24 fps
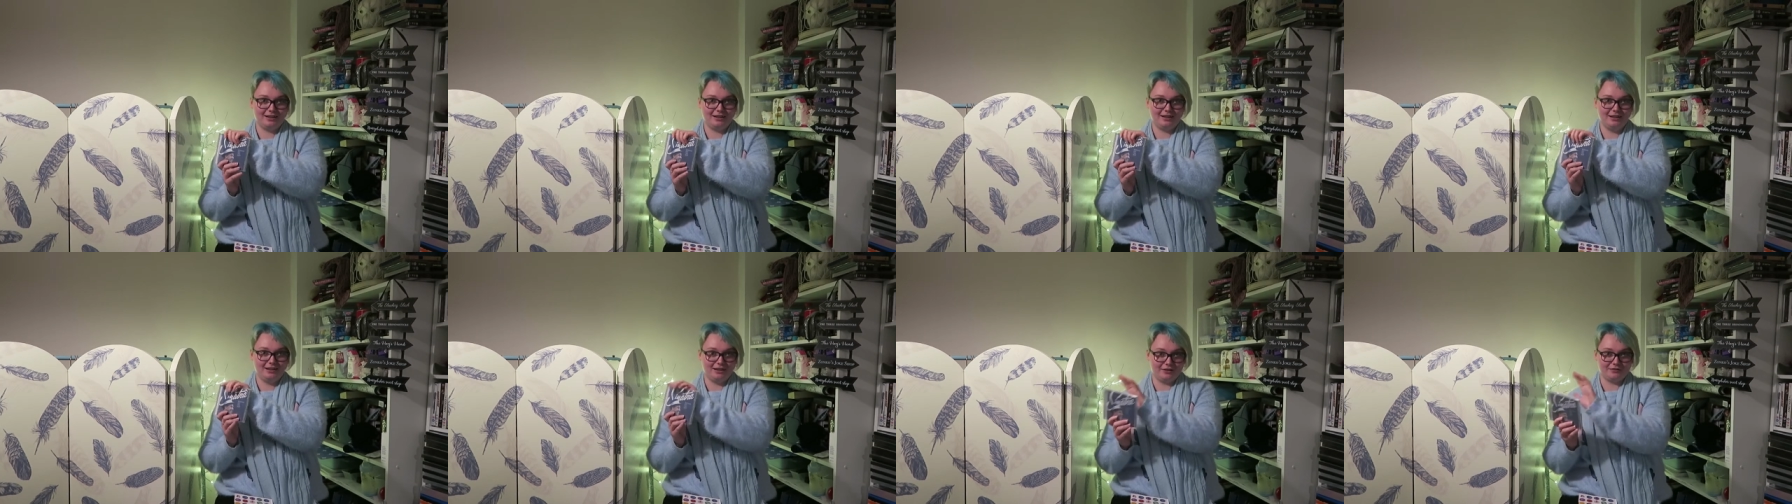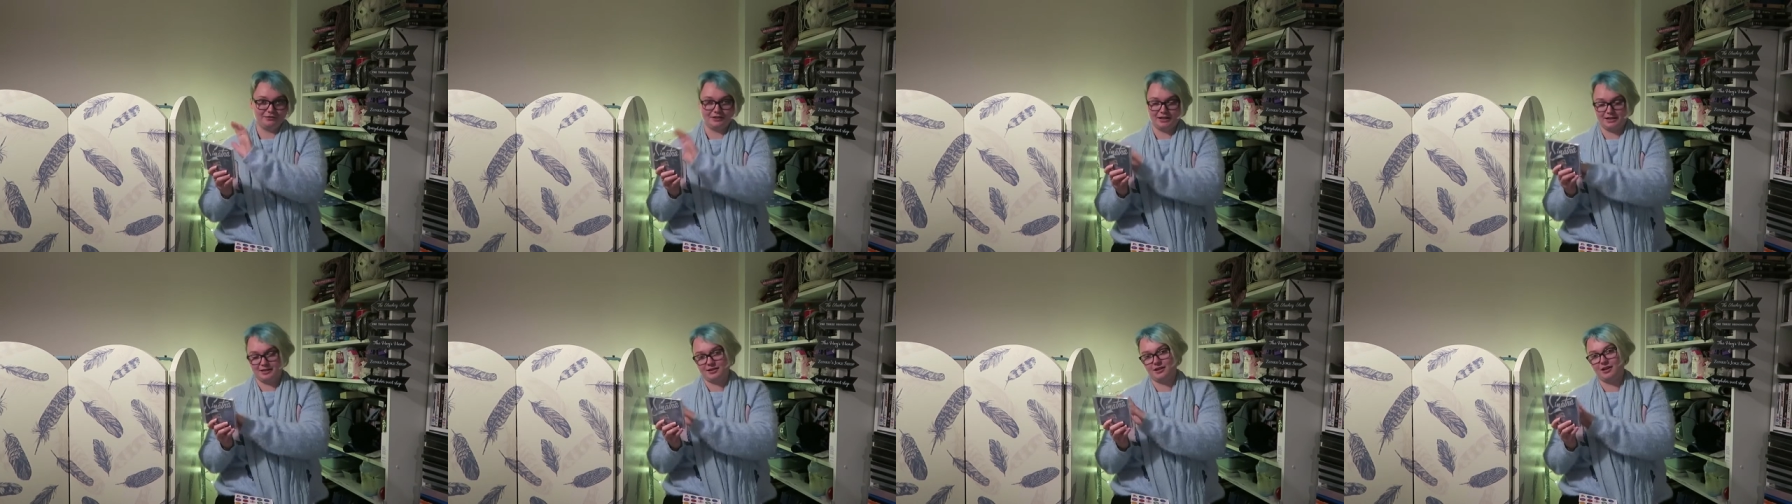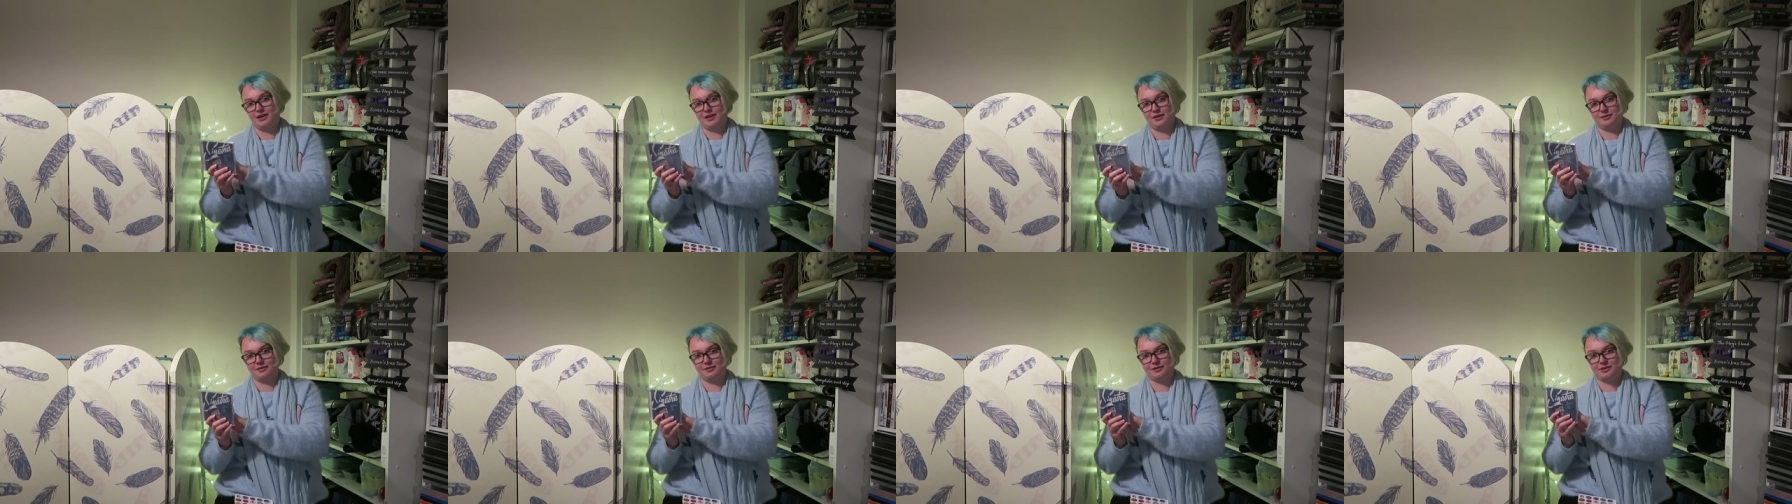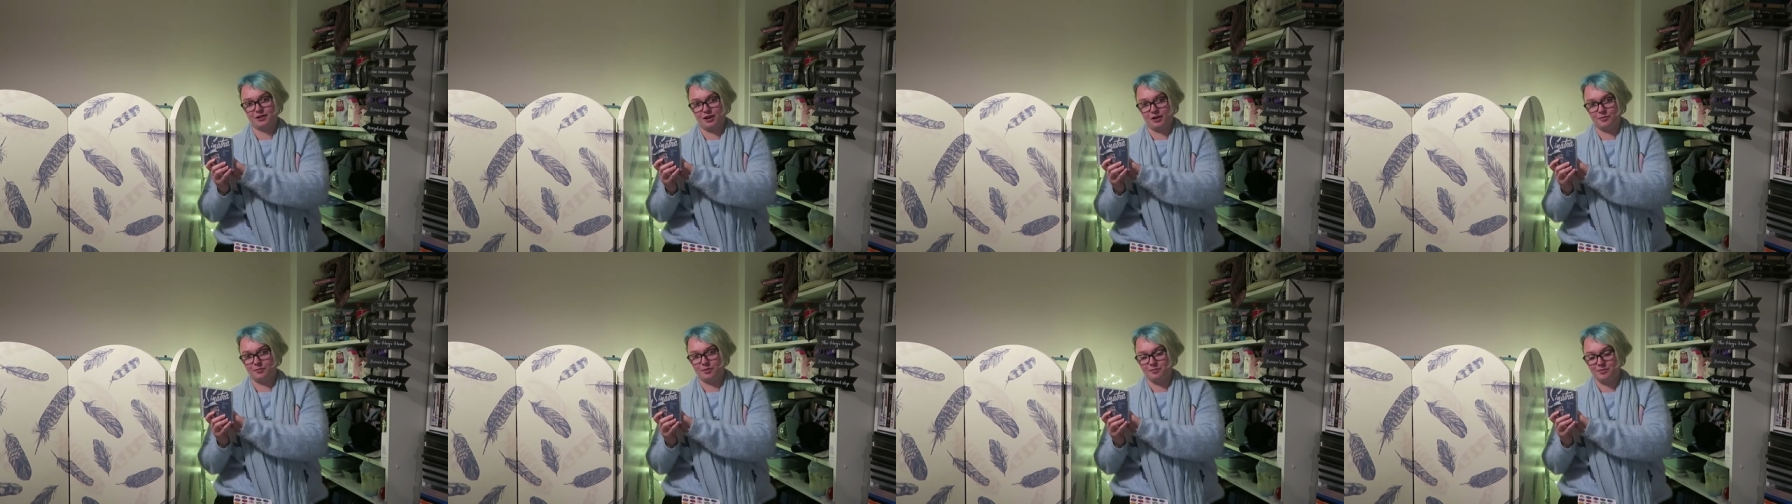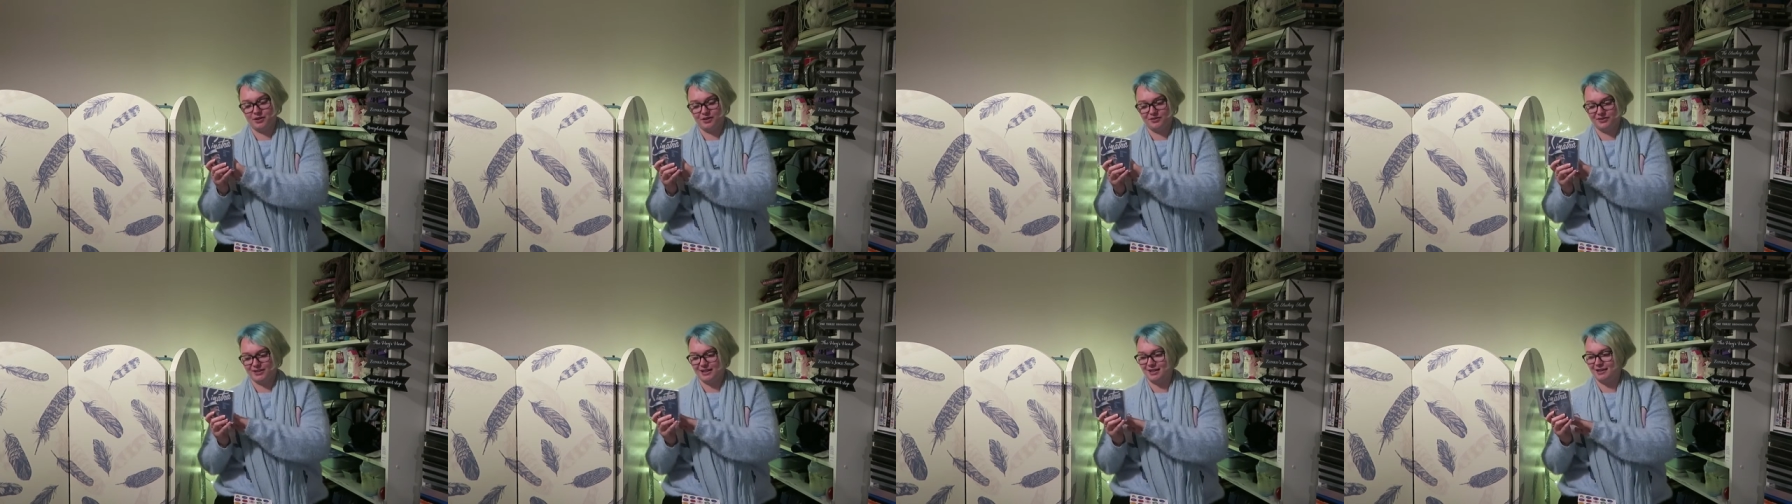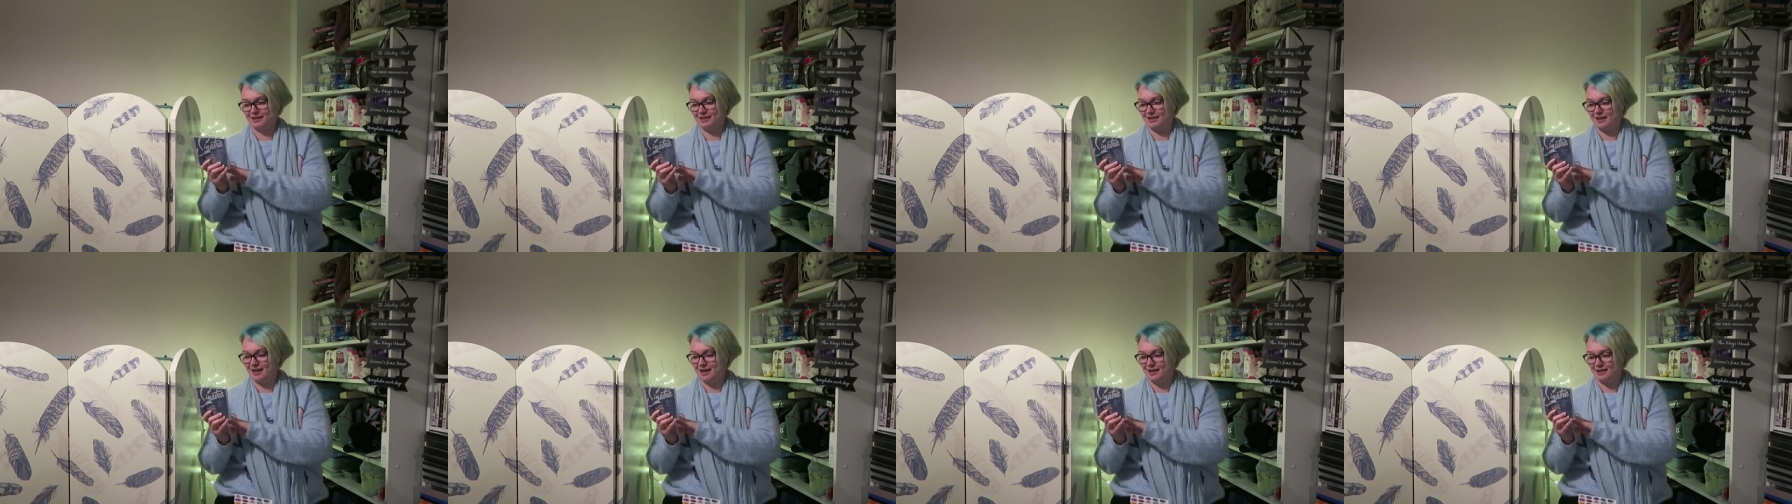love this type of
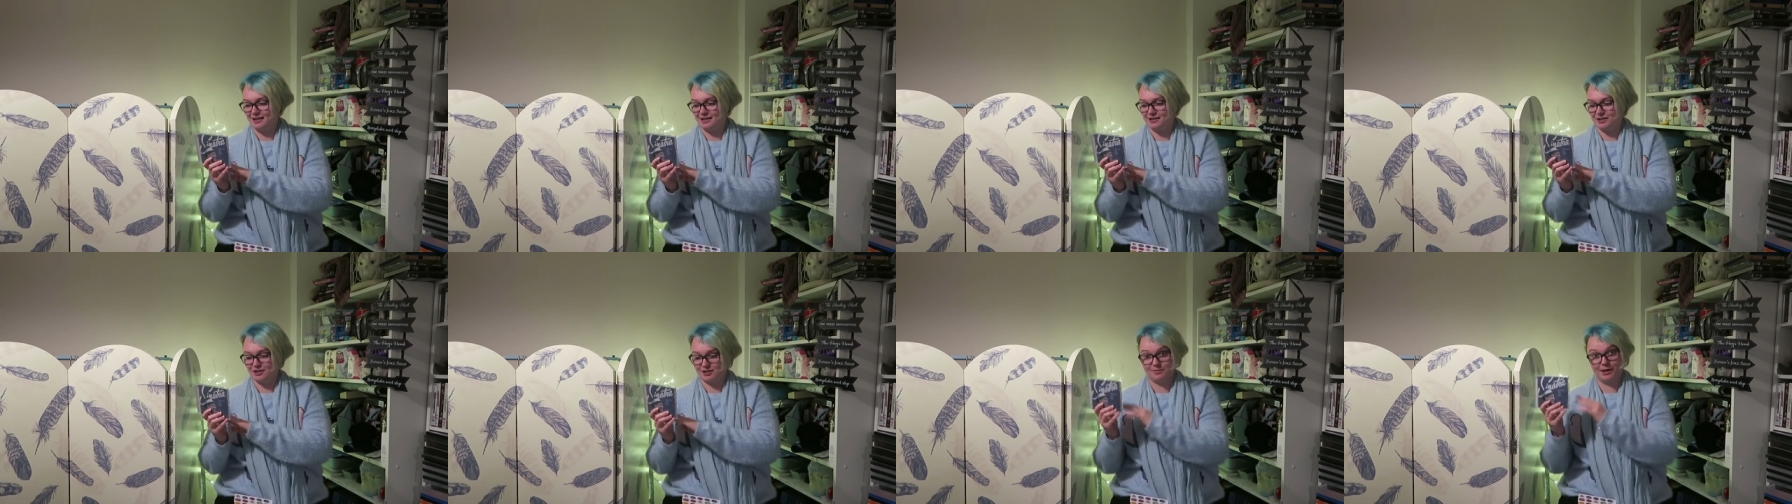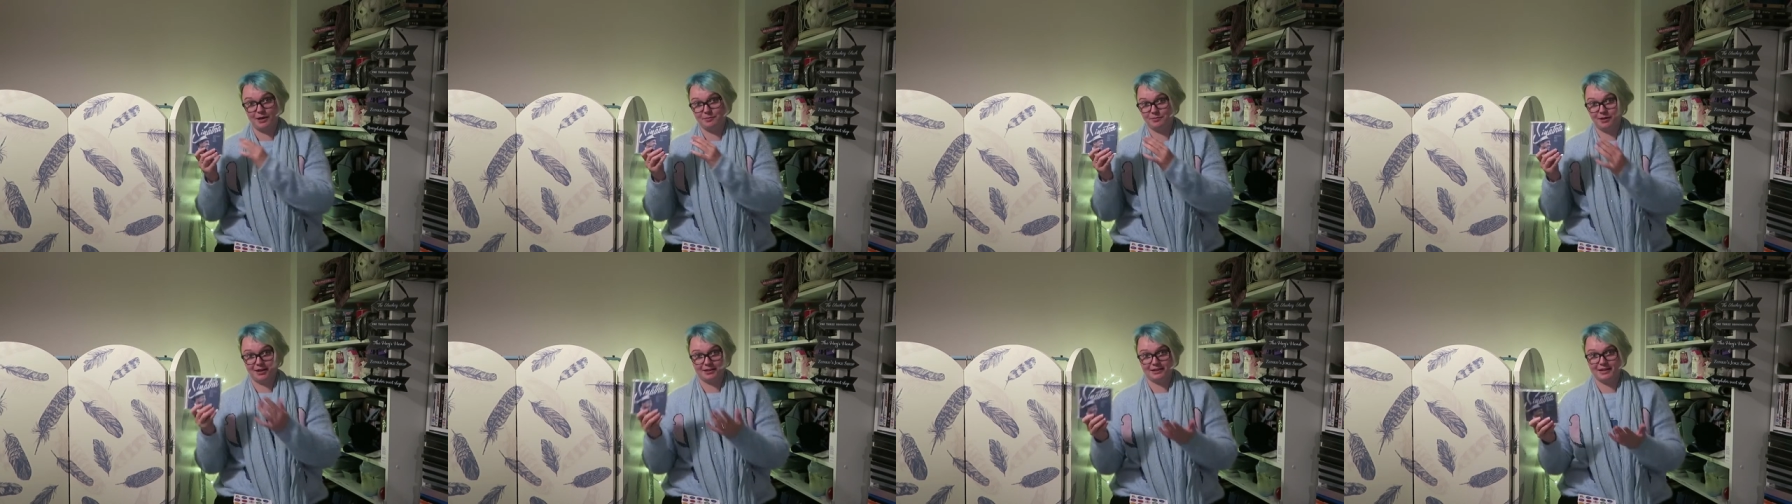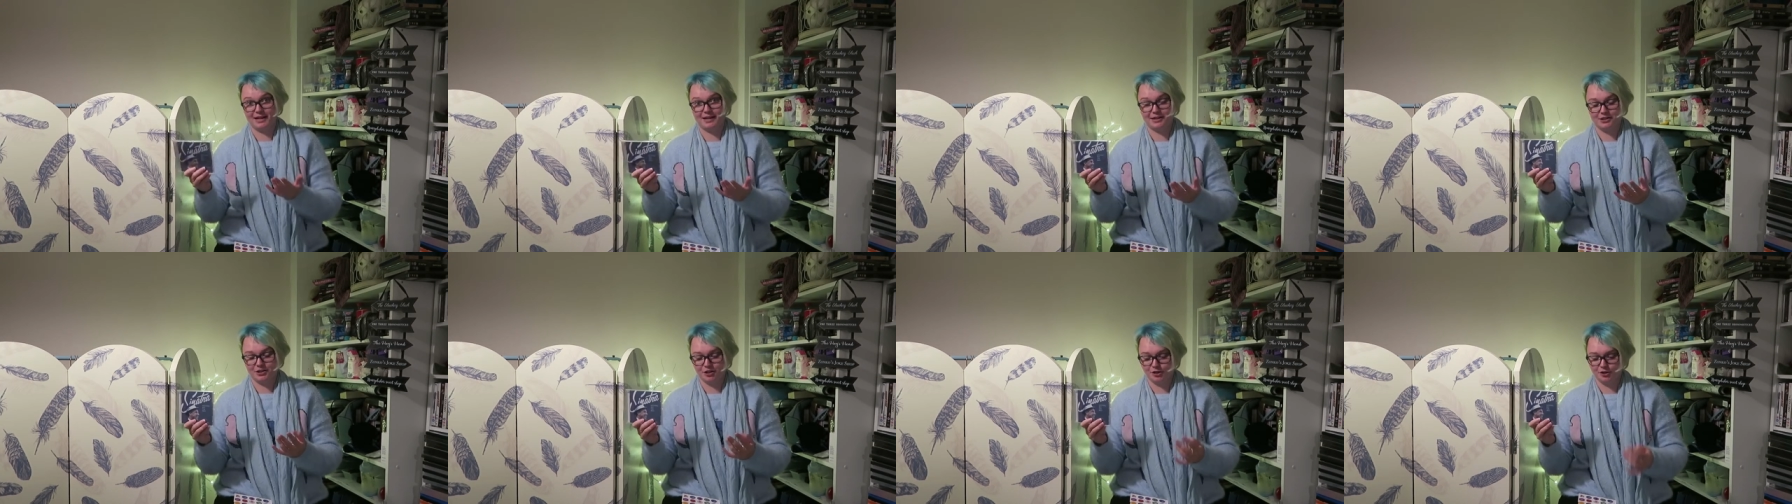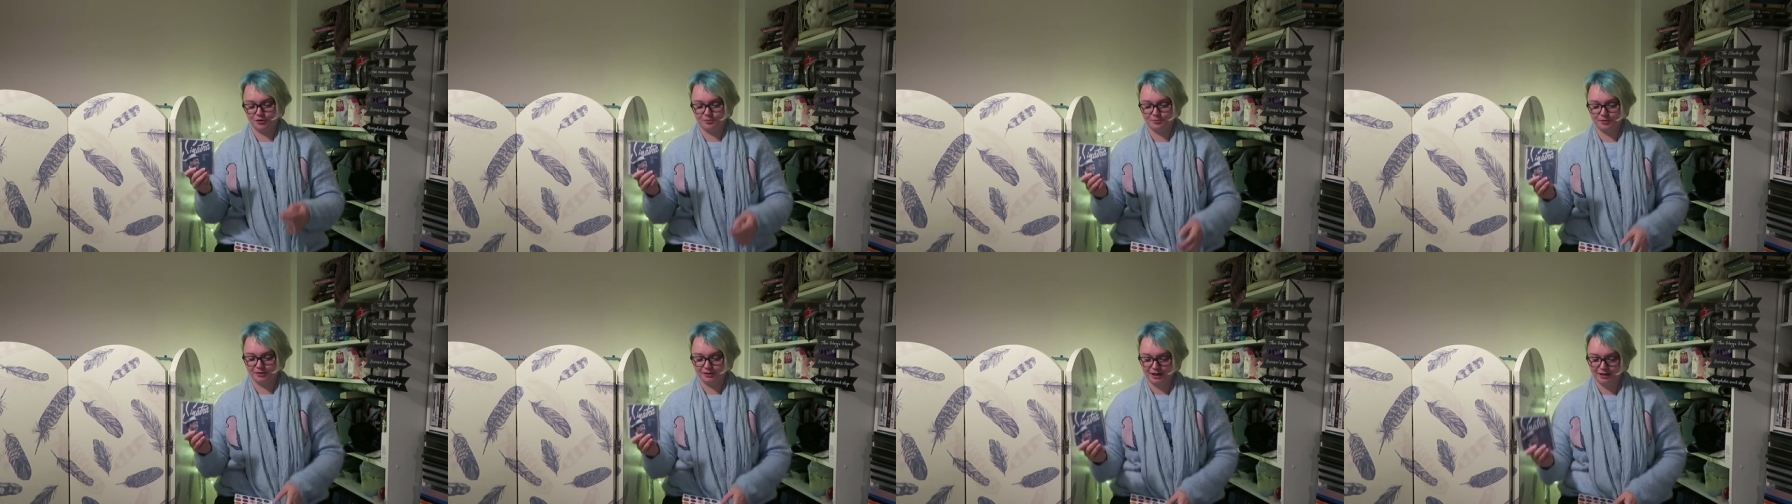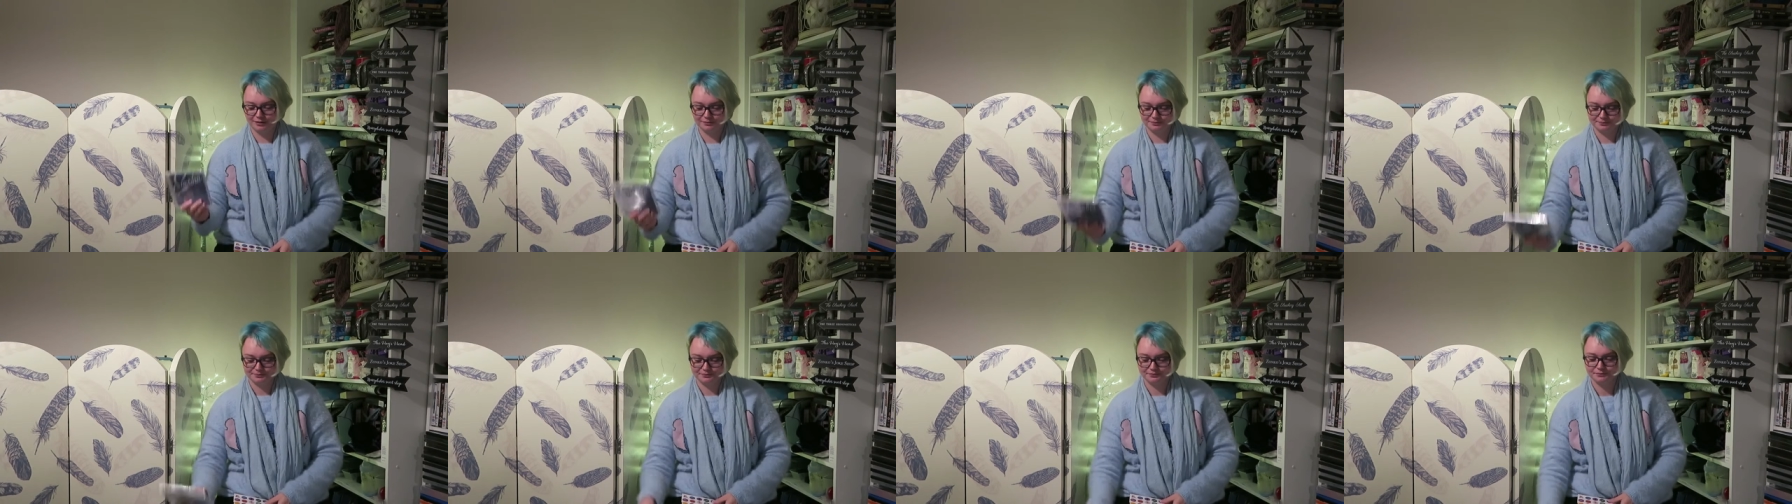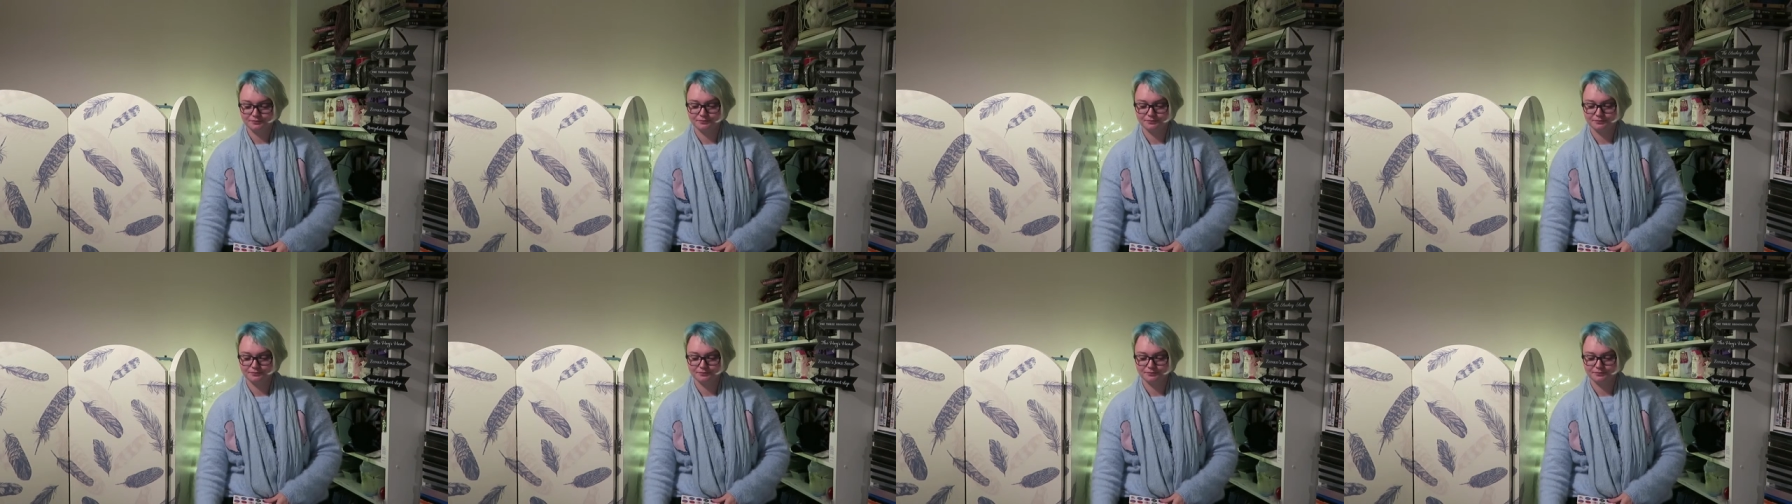music and it just made my day to open that.